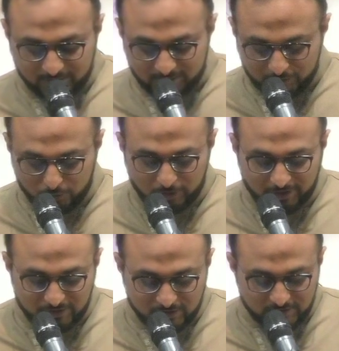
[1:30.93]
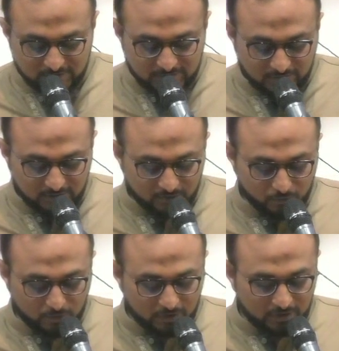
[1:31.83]
Your lectures
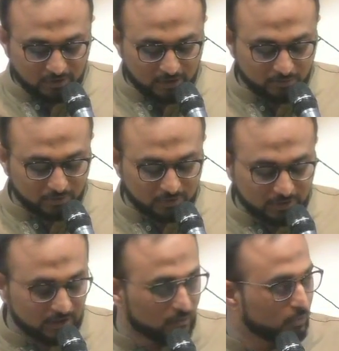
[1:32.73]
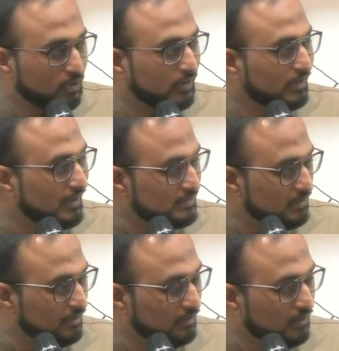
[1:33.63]
were, alhamdulillah, very
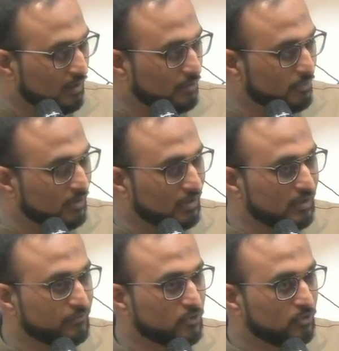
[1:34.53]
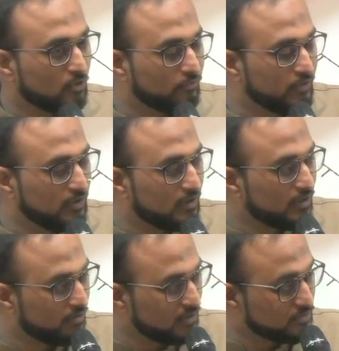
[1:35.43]
enlightening. And may Allah give you tawfiq,
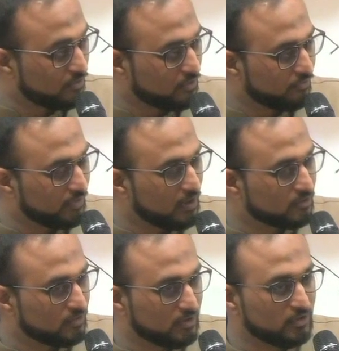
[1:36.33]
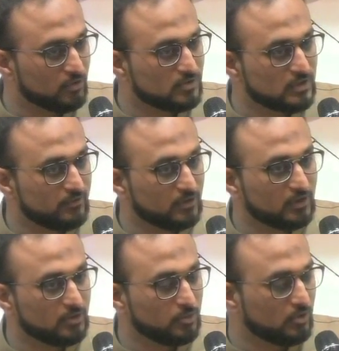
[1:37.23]
increase your tawfiq to continue serving the
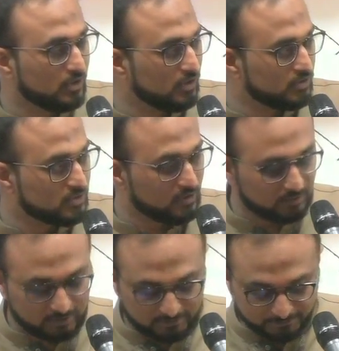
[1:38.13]
community, inshallah.